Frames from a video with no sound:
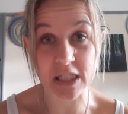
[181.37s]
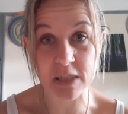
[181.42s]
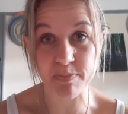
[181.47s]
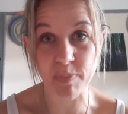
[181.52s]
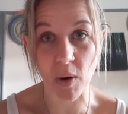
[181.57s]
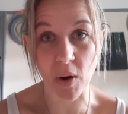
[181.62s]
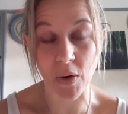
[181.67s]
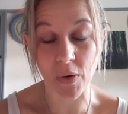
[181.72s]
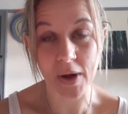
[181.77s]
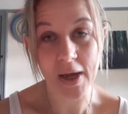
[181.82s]

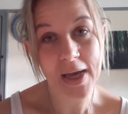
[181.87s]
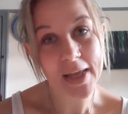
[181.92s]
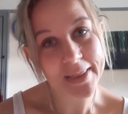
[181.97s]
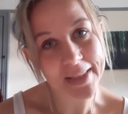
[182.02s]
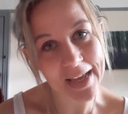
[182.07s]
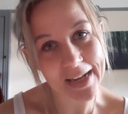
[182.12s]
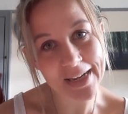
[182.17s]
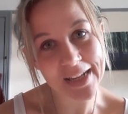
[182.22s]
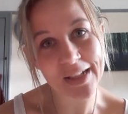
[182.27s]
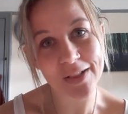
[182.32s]
spot.
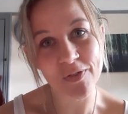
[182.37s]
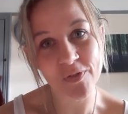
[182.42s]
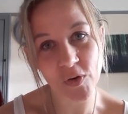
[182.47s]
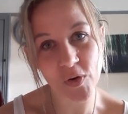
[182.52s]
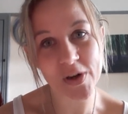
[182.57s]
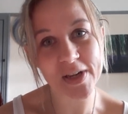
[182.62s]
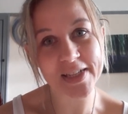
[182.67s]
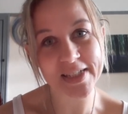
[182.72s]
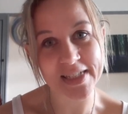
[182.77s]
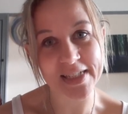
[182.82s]
That little
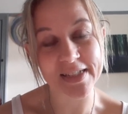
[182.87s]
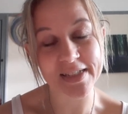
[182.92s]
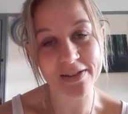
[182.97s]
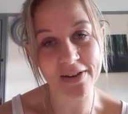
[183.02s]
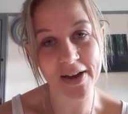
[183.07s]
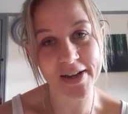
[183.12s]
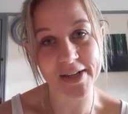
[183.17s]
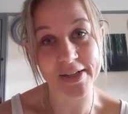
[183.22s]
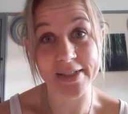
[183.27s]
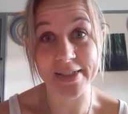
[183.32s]
voice
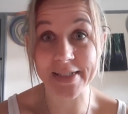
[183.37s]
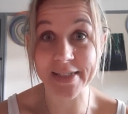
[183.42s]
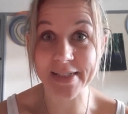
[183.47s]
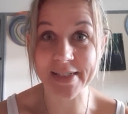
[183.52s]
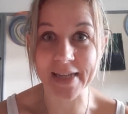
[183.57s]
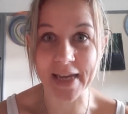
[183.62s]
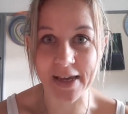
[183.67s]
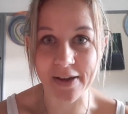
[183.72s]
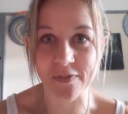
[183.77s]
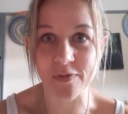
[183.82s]
inside her
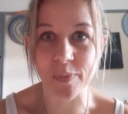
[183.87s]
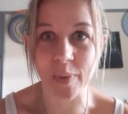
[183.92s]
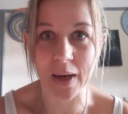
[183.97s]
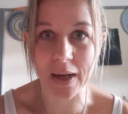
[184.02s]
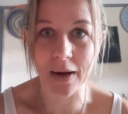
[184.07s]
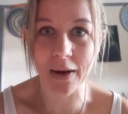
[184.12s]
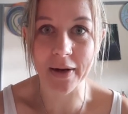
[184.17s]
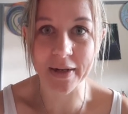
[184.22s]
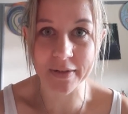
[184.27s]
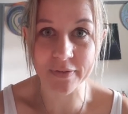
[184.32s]
saved my
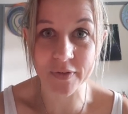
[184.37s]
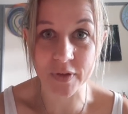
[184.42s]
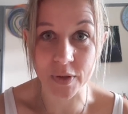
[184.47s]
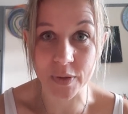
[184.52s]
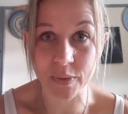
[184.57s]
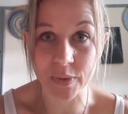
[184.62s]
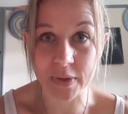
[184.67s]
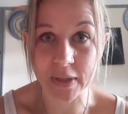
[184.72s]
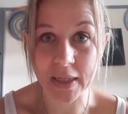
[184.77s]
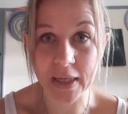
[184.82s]
life,
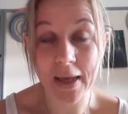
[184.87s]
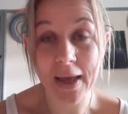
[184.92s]
dude.